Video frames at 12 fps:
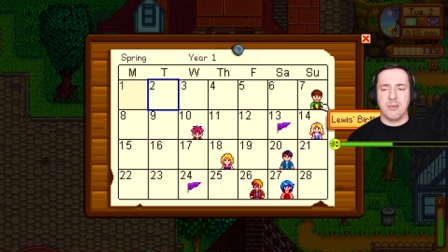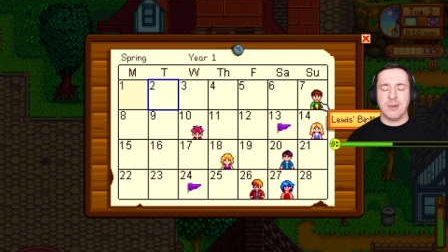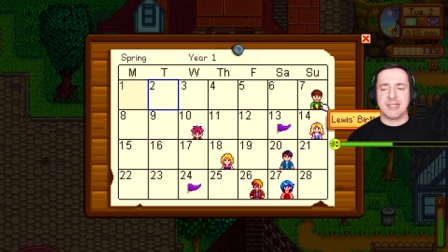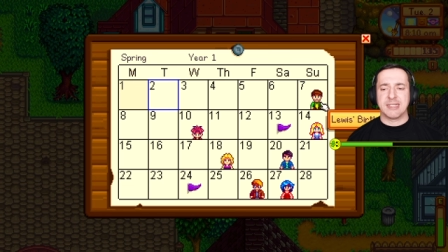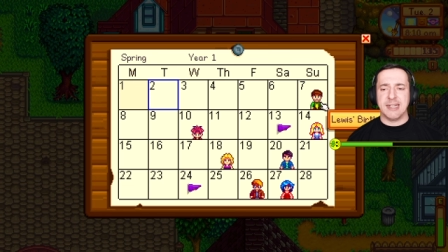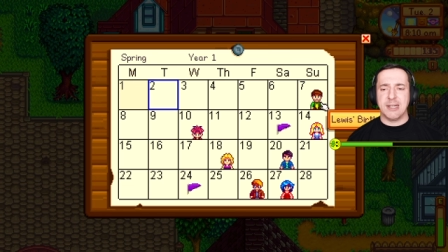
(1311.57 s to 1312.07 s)

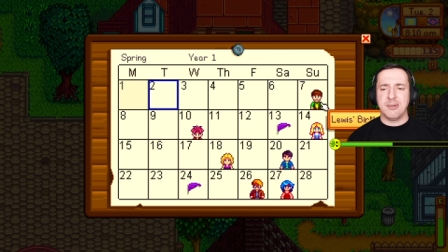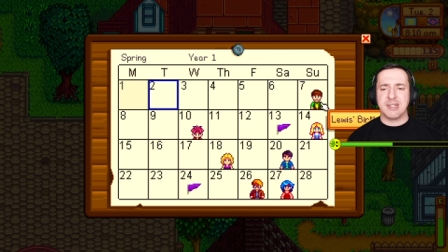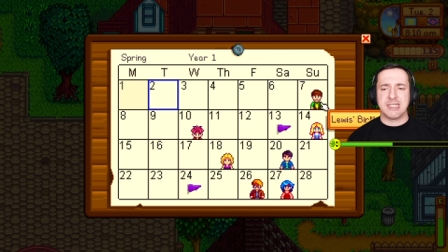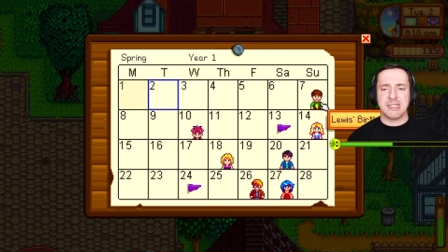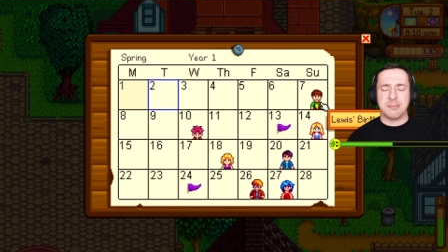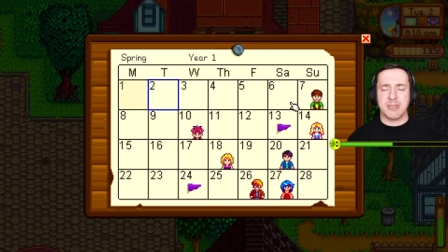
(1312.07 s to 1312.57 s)
We can see
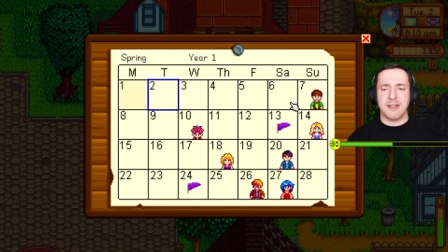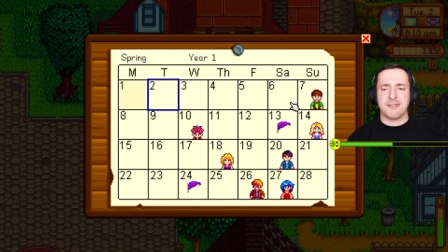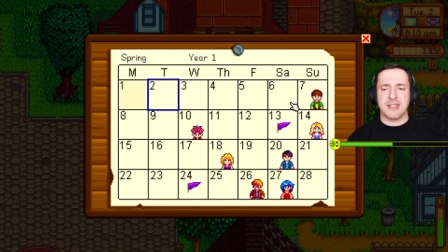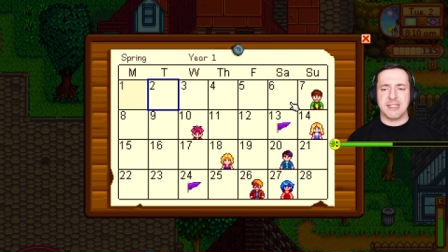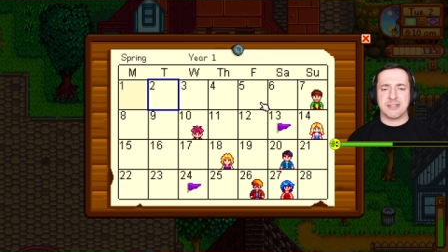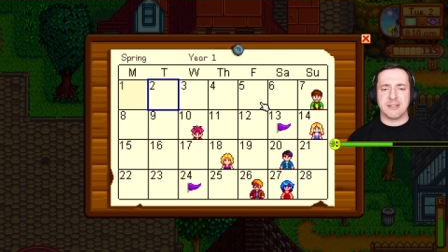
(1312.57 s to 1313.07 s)
Lewis's
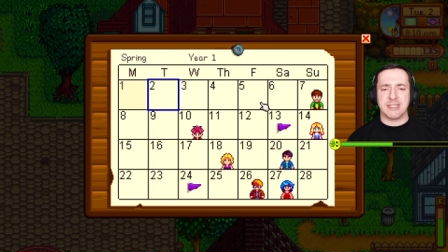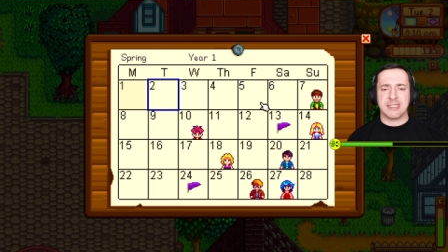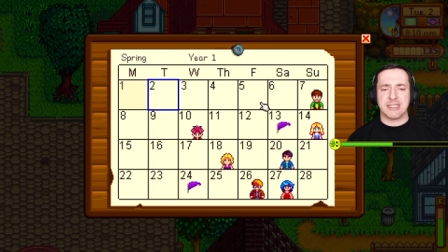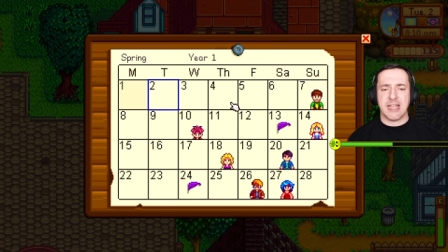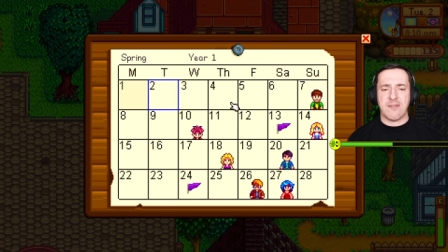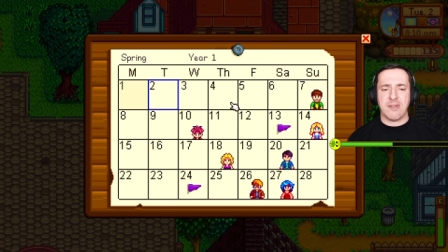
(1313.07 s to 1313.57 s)
birthday's on the
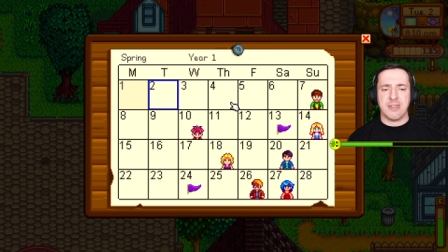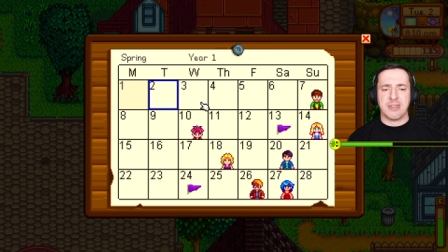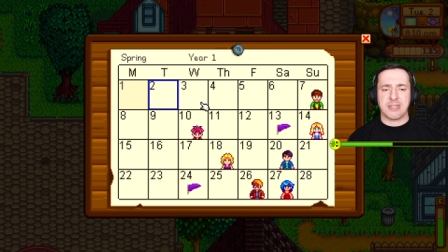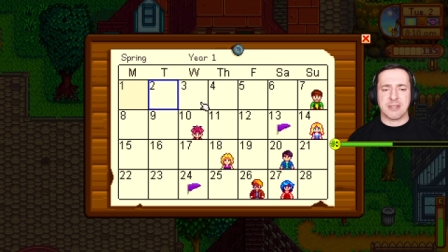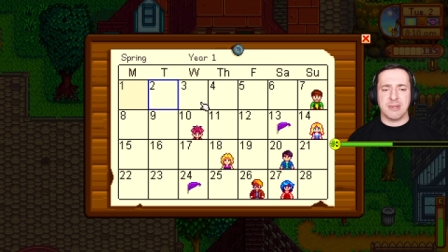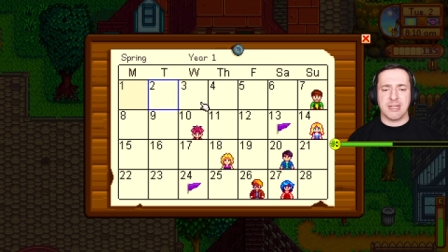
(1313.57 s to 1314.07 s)

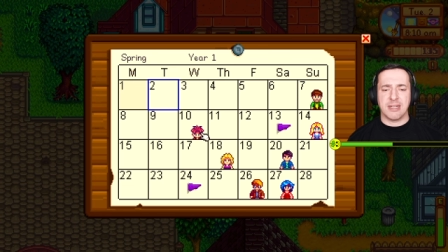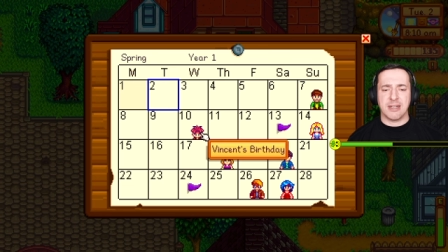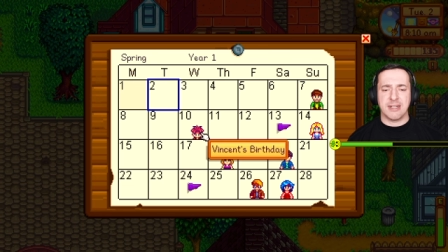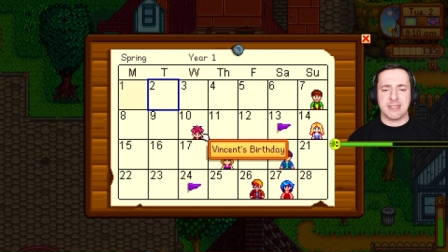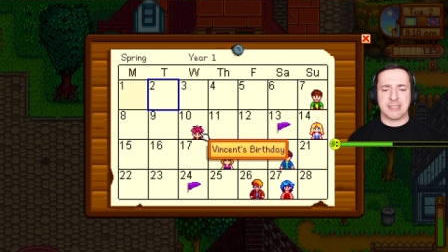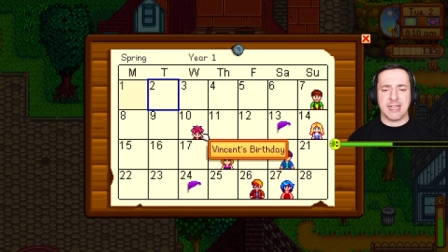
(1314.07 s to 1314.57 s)
7th, so we can
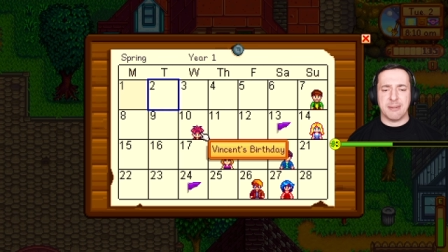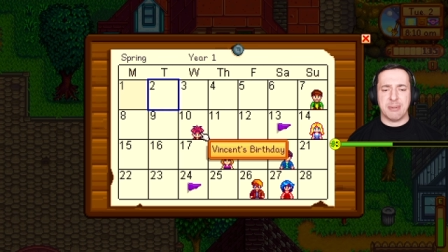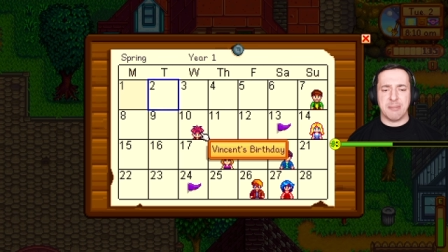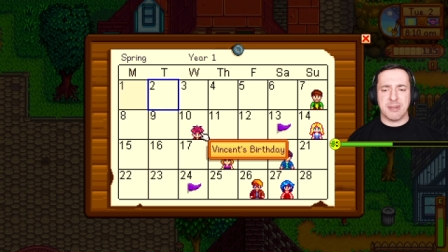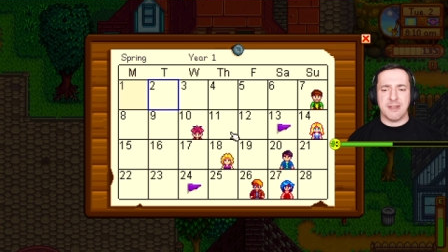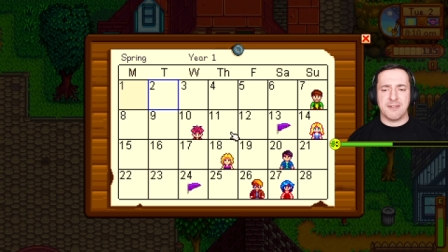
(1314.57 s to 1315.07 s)
go and say
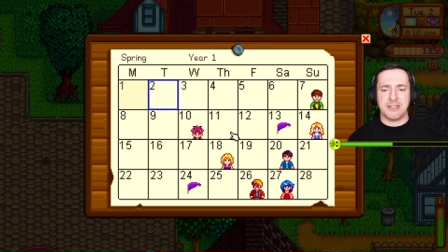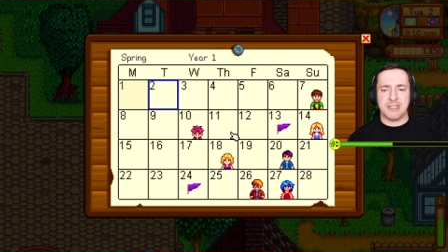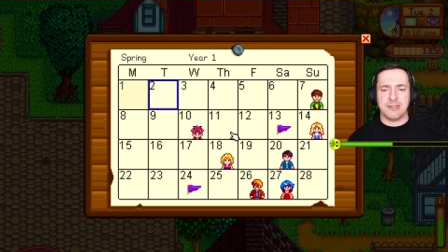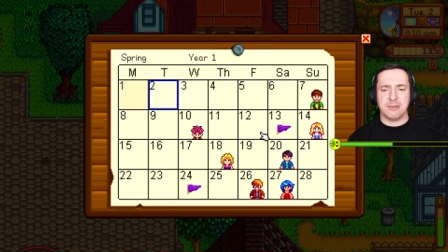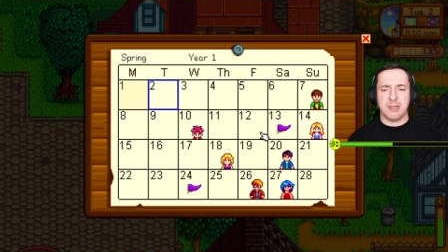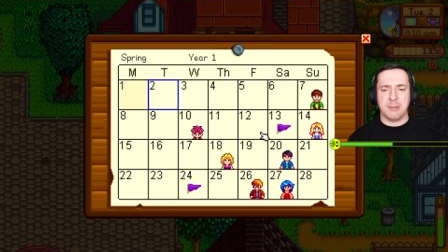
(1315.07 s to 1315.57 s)
happy
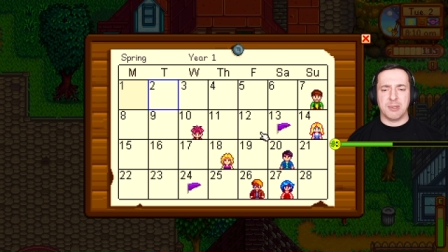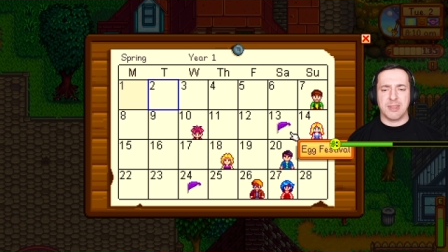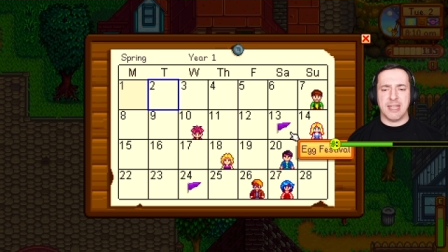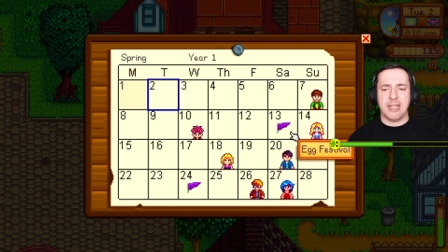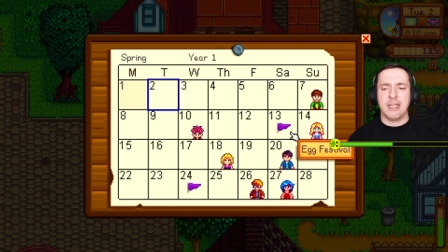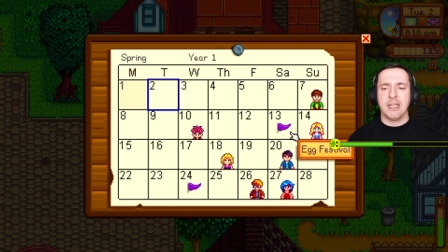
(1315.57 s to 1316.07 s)
birthday to him
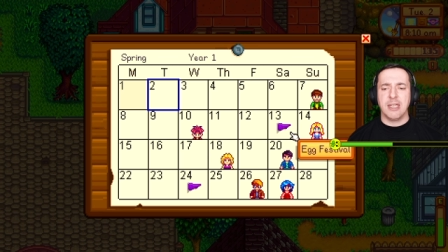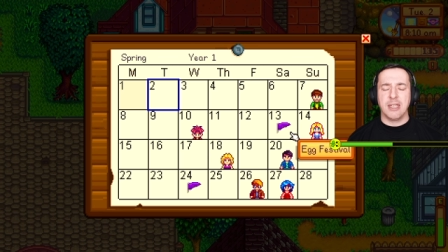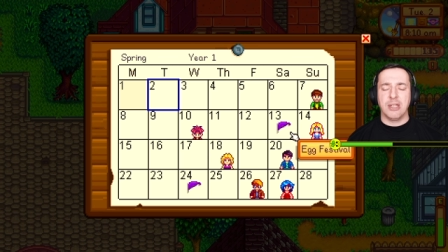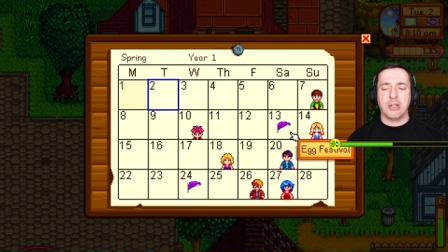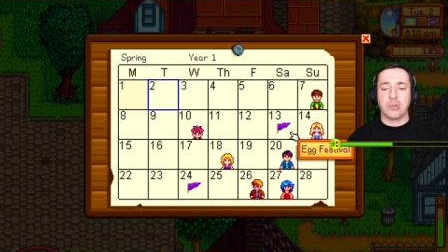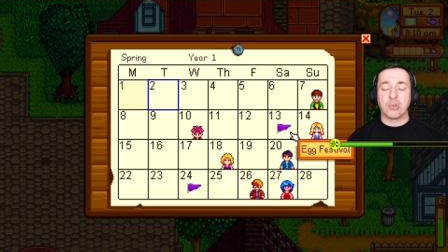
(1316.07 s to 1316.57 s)
on there.
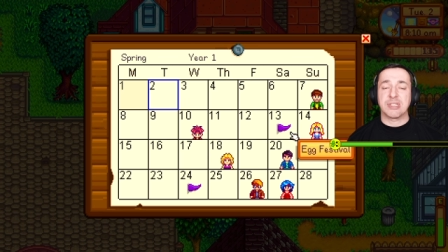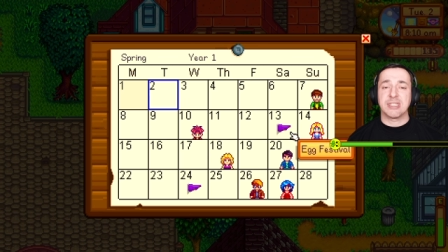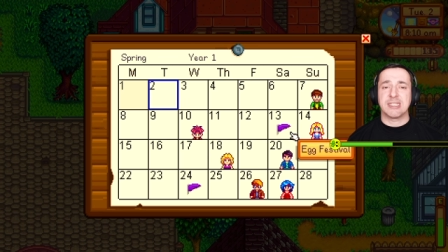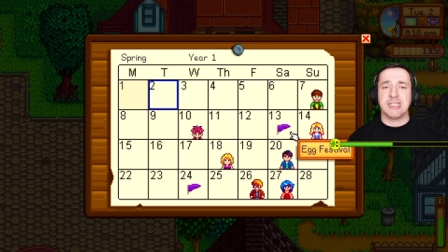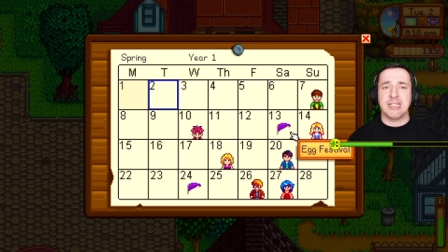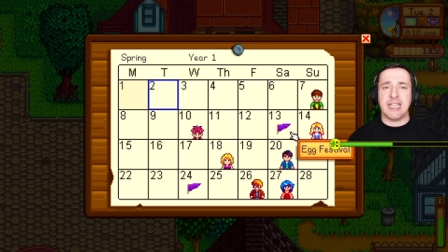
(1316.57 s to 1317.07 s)
You can
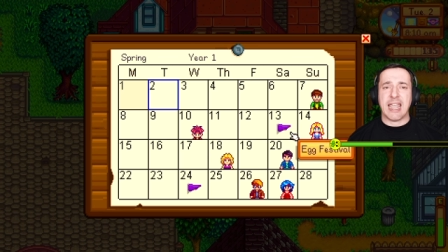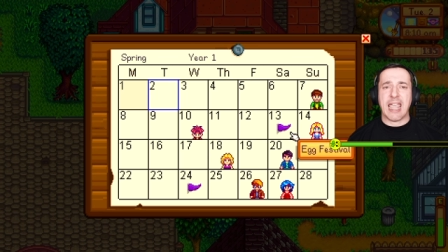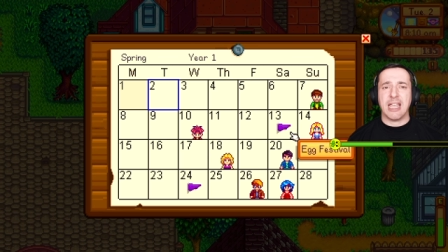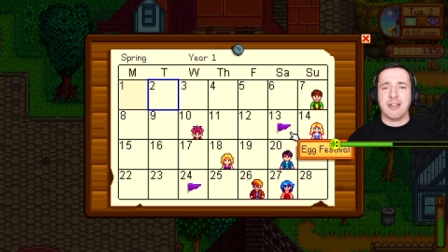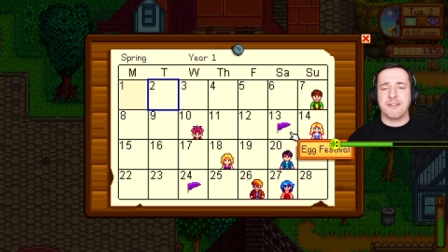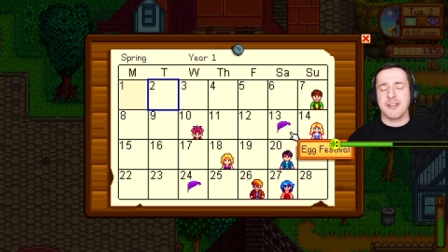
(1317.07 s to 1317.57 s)
also see the
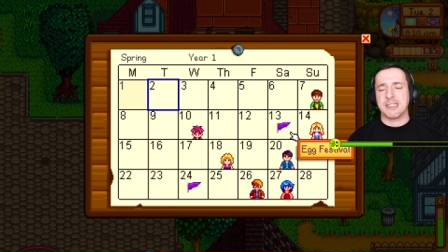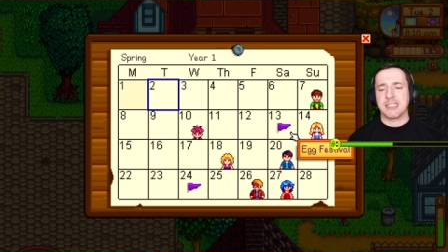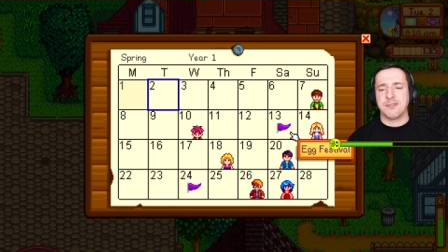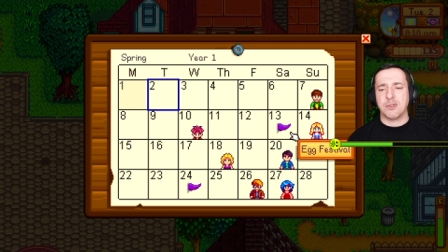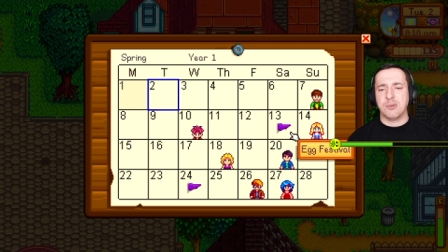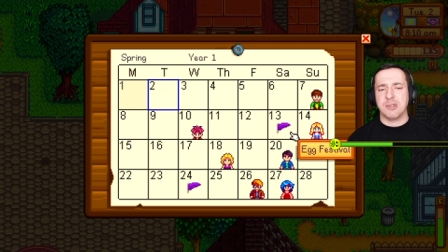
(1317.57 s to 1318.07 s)
Egg
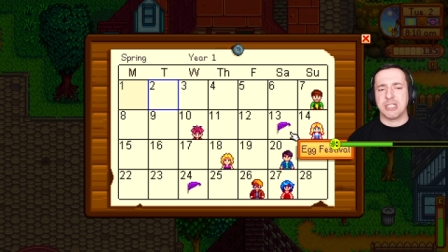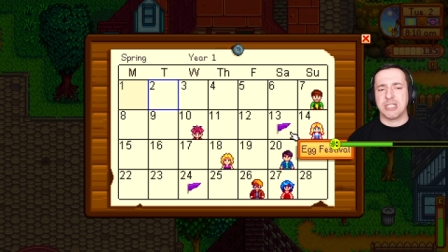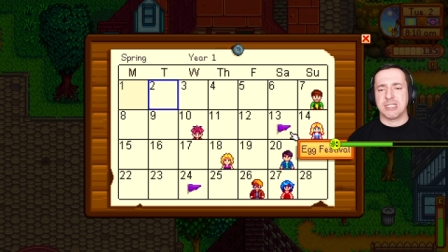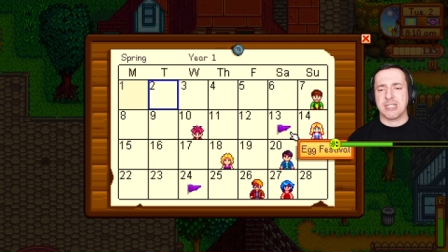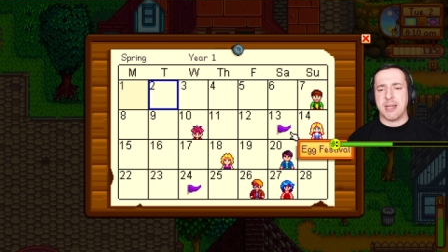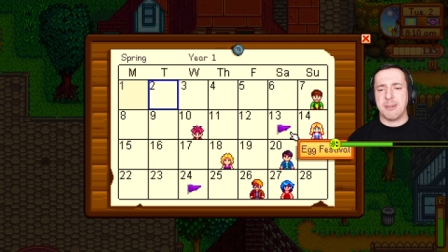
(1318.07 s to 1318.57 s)
Festival,
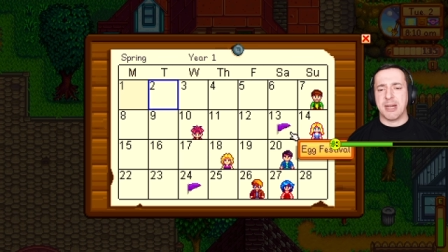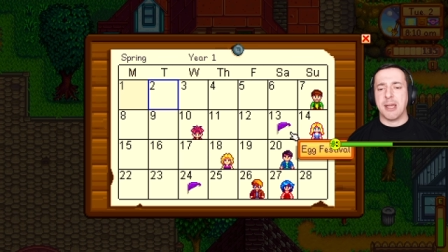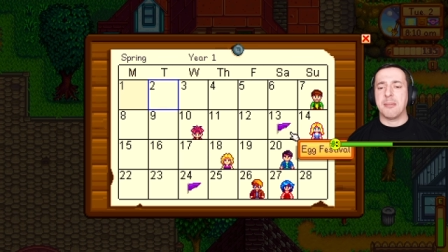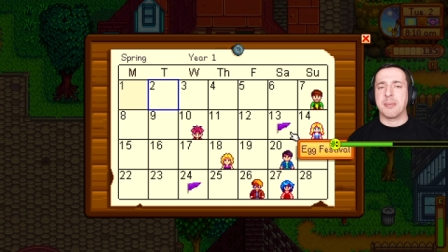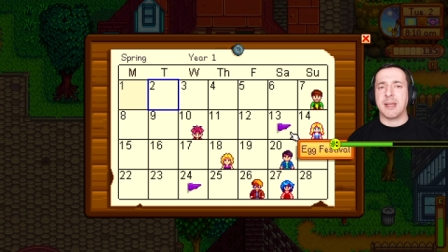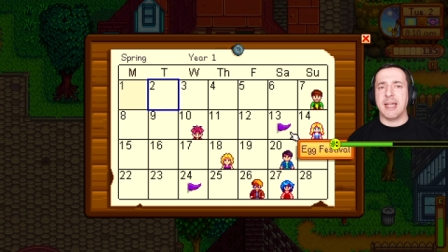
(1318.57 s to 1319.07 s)
which is coming
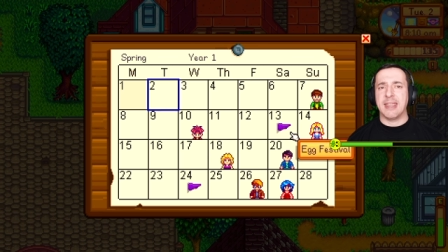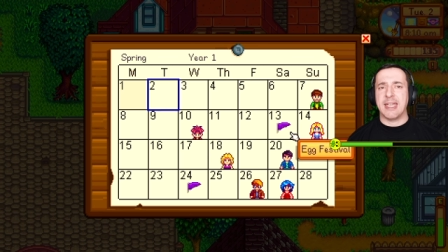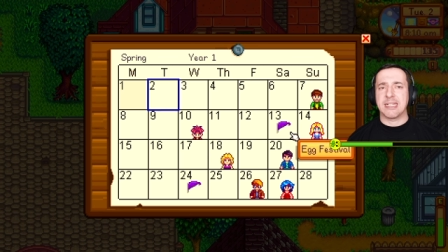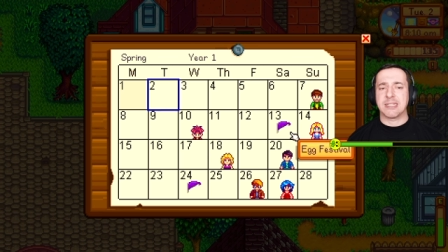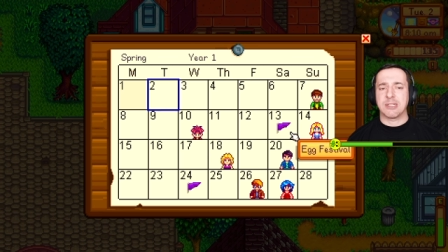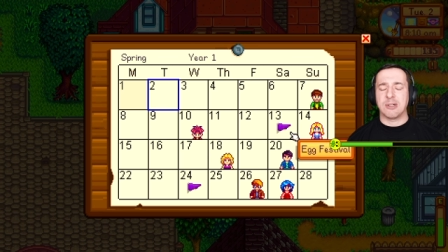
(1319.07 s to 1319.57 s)
up, and
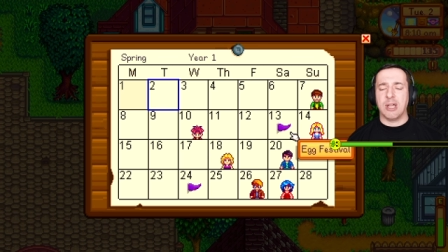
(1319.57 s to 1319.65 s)
that's